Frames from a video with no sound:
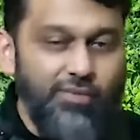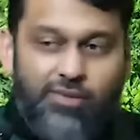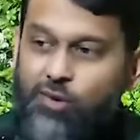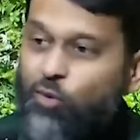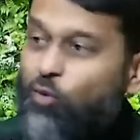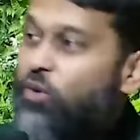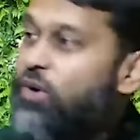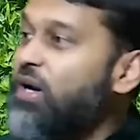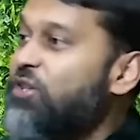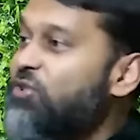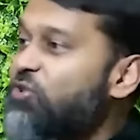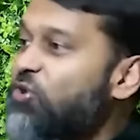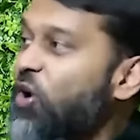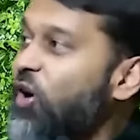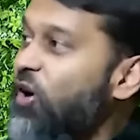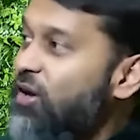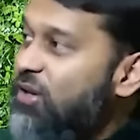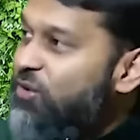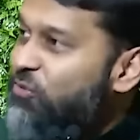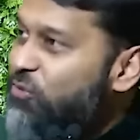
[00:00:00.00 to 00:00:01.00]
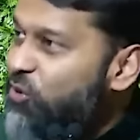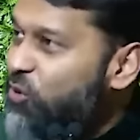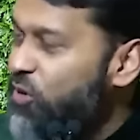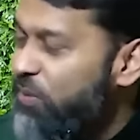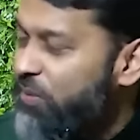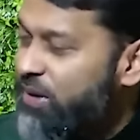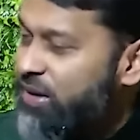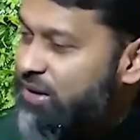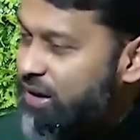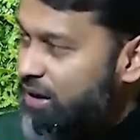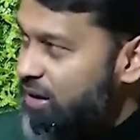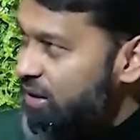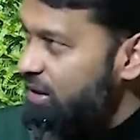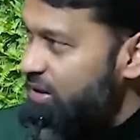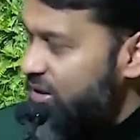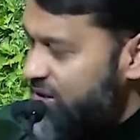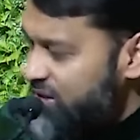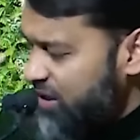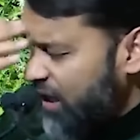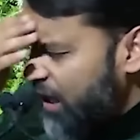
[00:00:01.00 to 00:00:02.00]
when I saw all of you, I mean, it
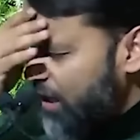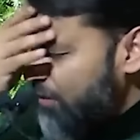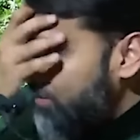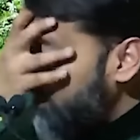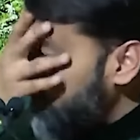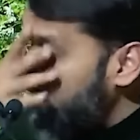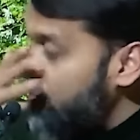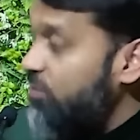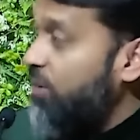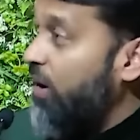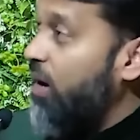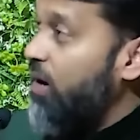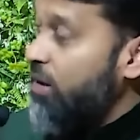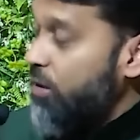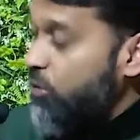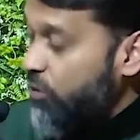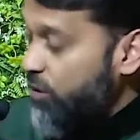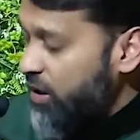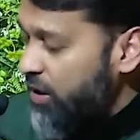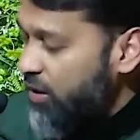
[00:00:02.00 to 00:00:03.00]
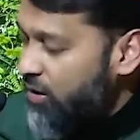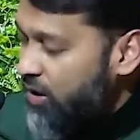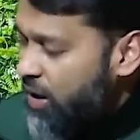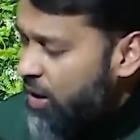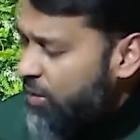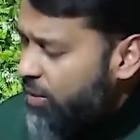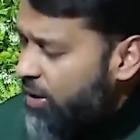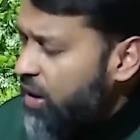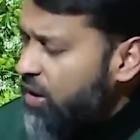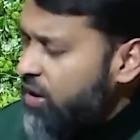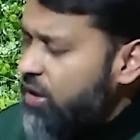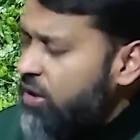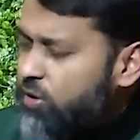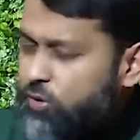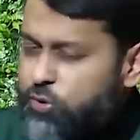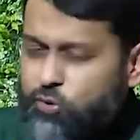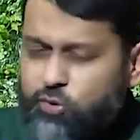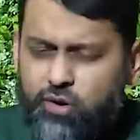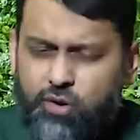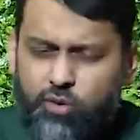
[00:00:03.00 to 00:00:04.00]
just came because, subhanAllah, we're here. But I'll
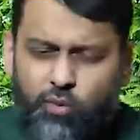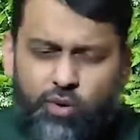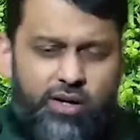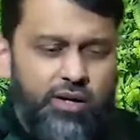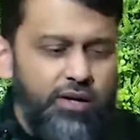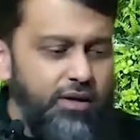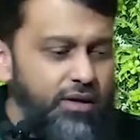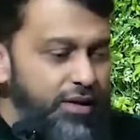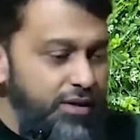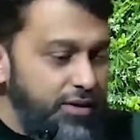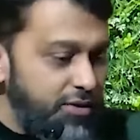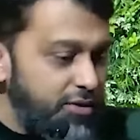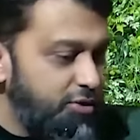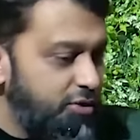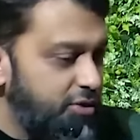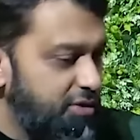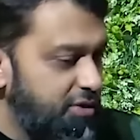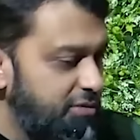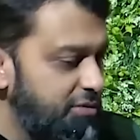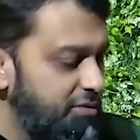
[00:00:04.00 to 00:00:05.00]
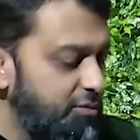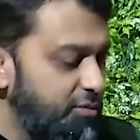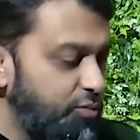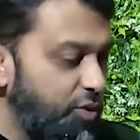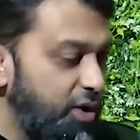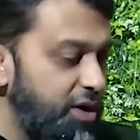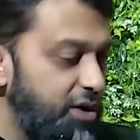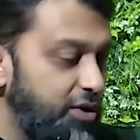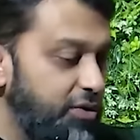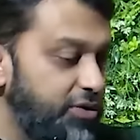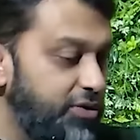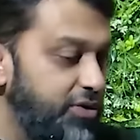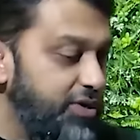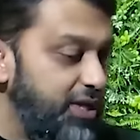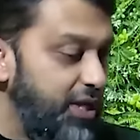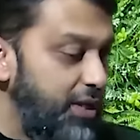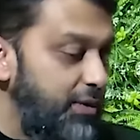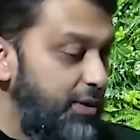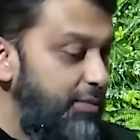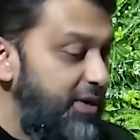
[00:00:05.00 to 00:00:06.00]
conclude on one one note, they're
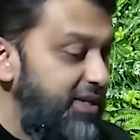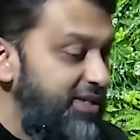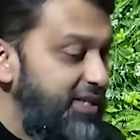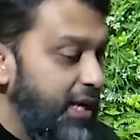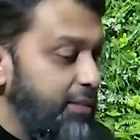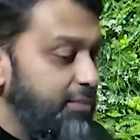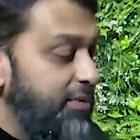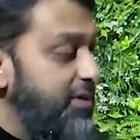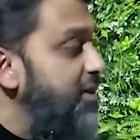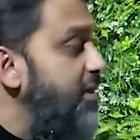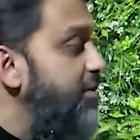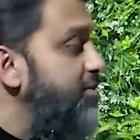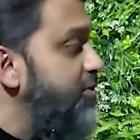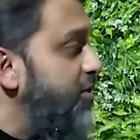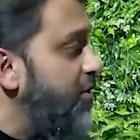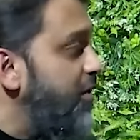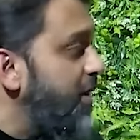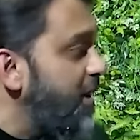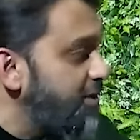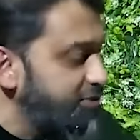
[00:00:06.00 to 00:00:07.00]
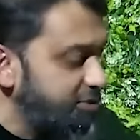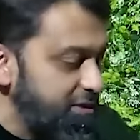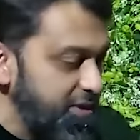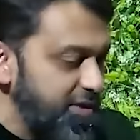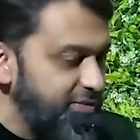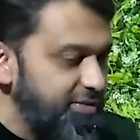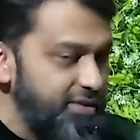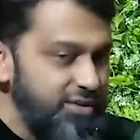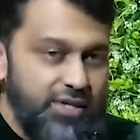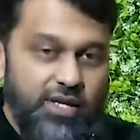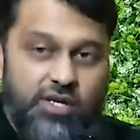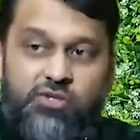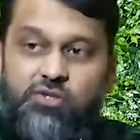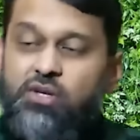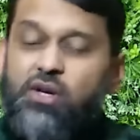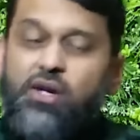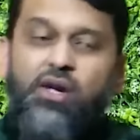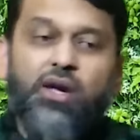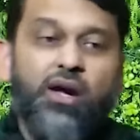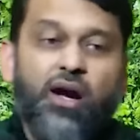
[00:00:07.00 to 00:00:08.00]
telling me my time is up, so I'll have to leave the stage.
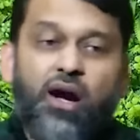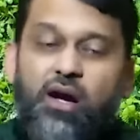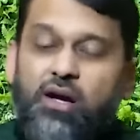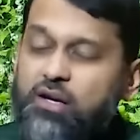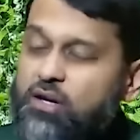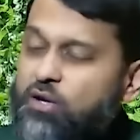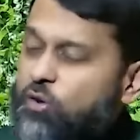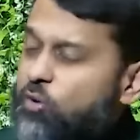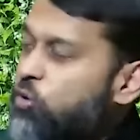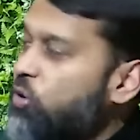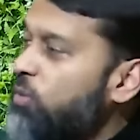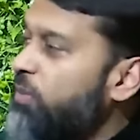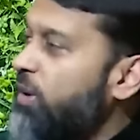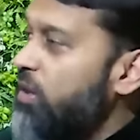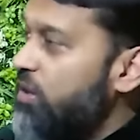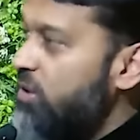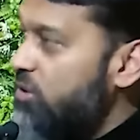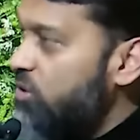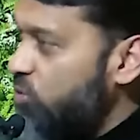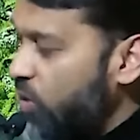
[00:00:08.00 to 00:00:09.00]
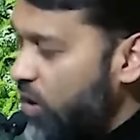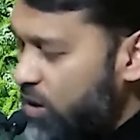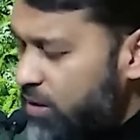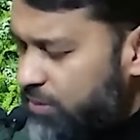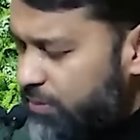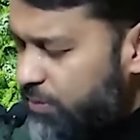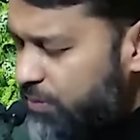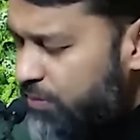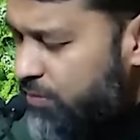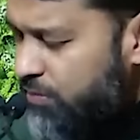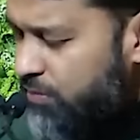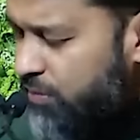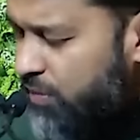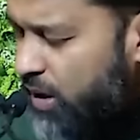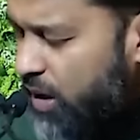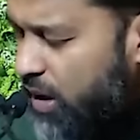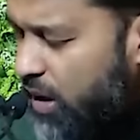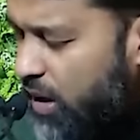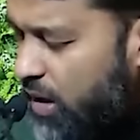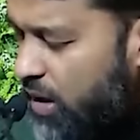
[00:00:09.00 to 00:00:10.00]
I'll conclude by this one,
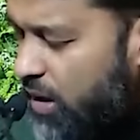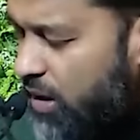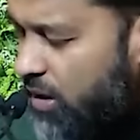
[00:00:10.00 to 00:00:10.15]
uh,